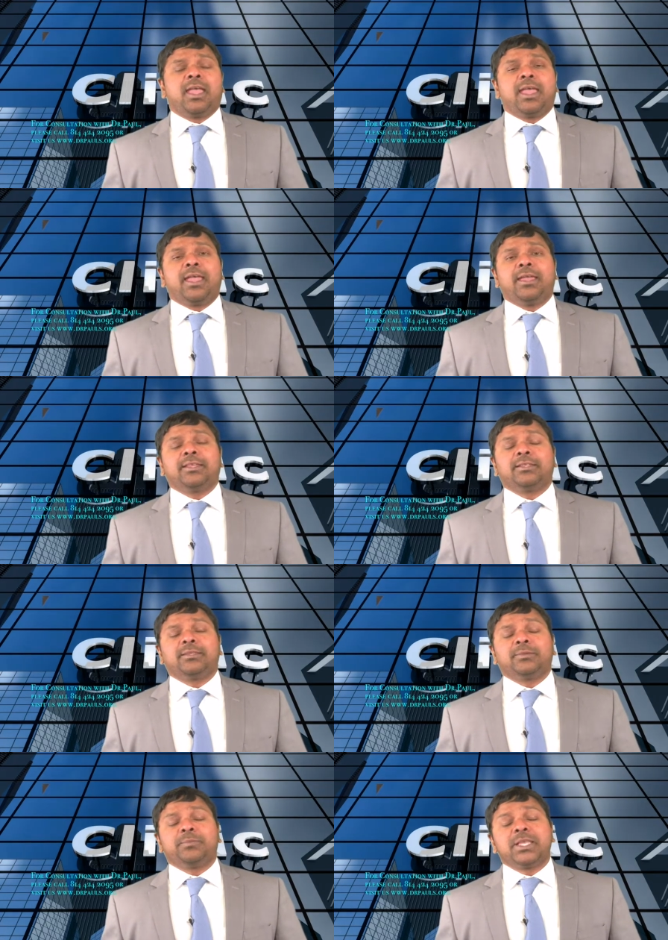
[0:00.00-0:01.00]
And
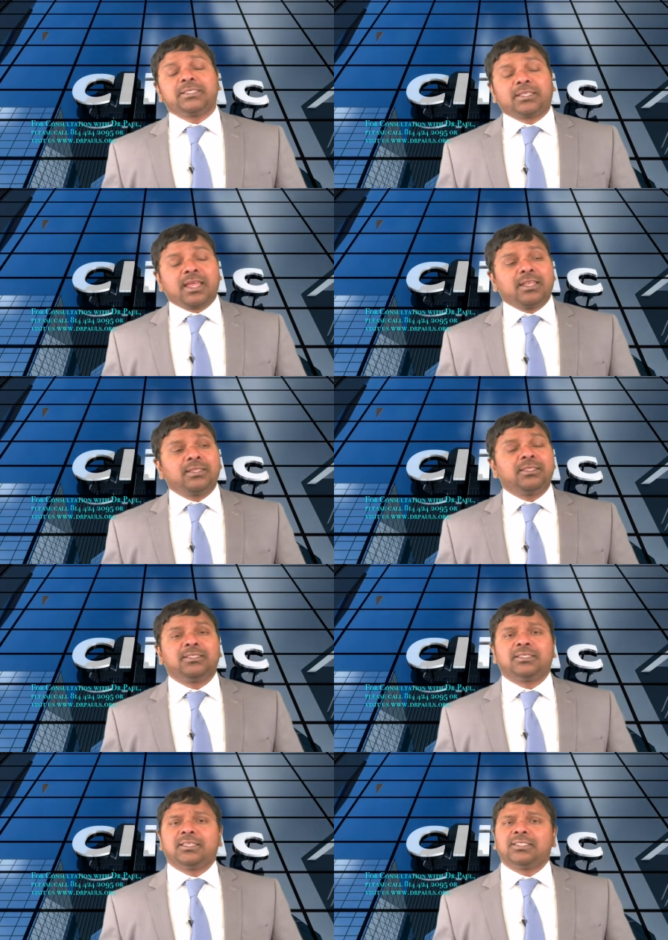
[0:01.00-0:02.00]
uh, basically,
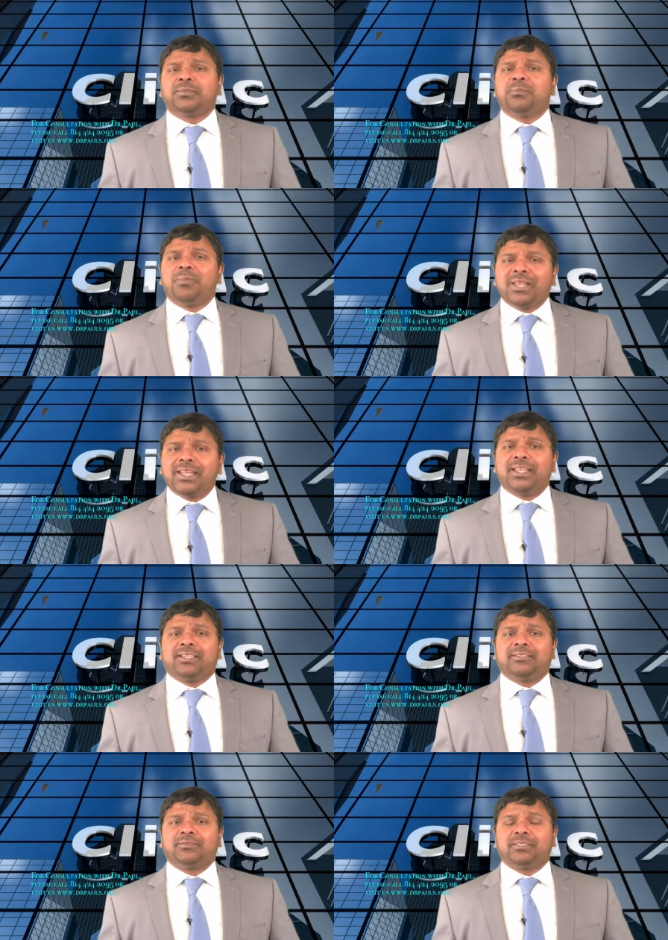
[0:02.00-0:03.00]
this is bleeding.